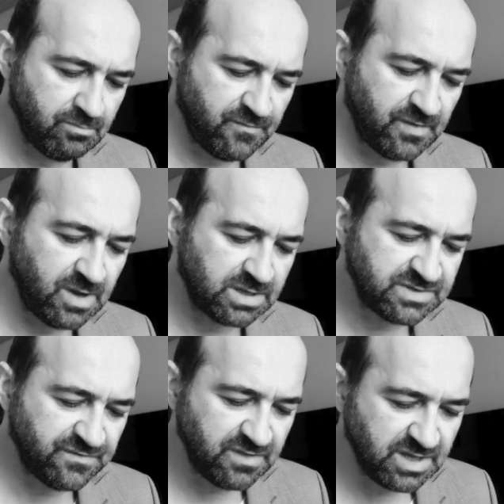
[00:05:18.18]

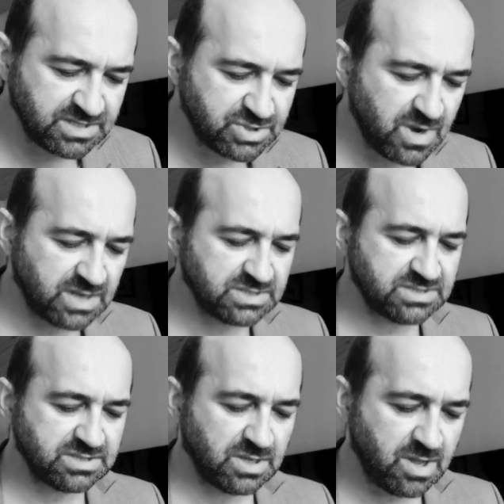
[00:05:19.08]
Philosophy
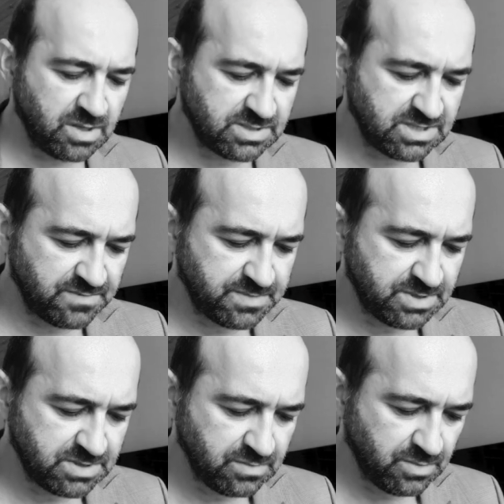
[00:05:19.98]
extracts
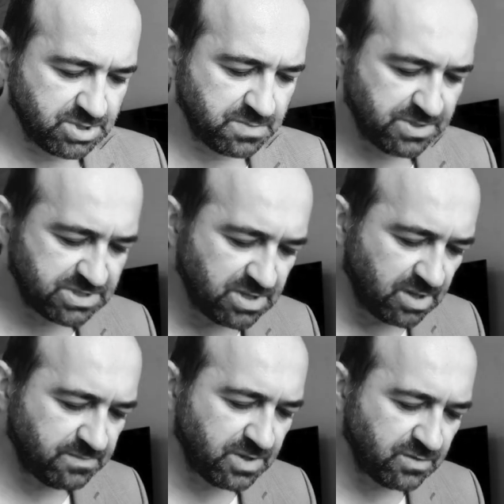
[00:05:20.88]
concepts, which must
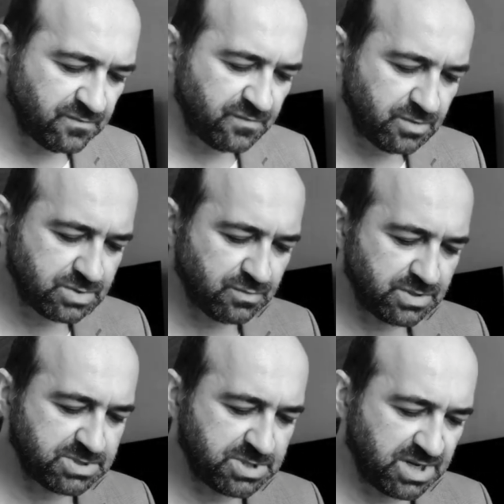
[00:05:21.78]
not be confused
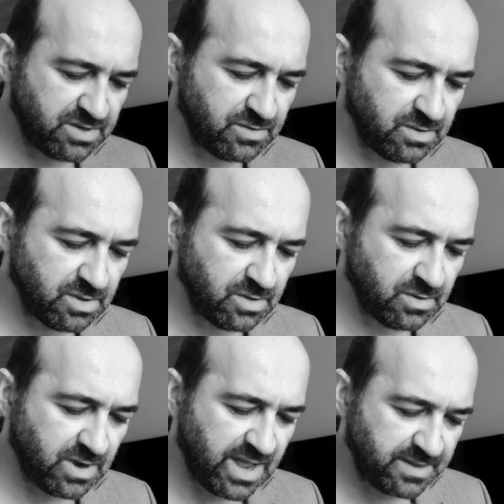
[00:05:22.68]
with general
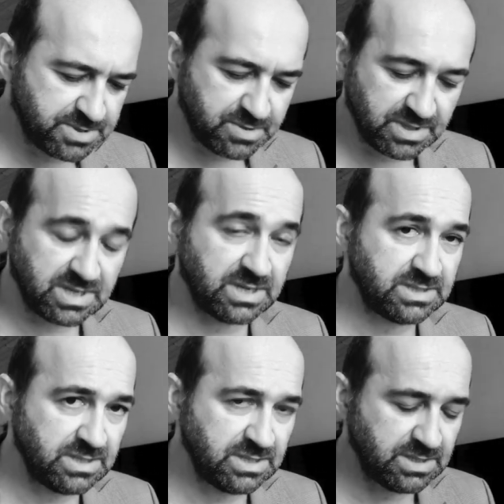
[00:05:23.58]
or abstract
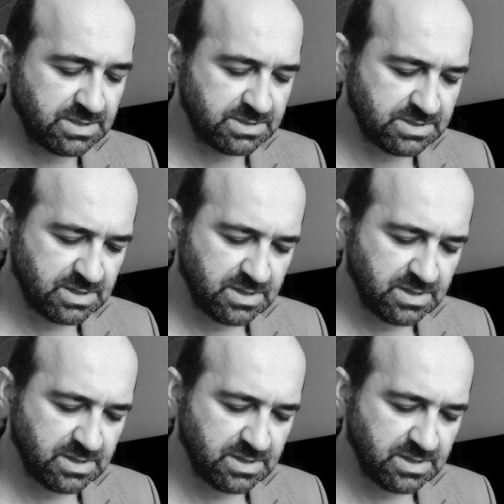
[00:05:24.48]
ideas,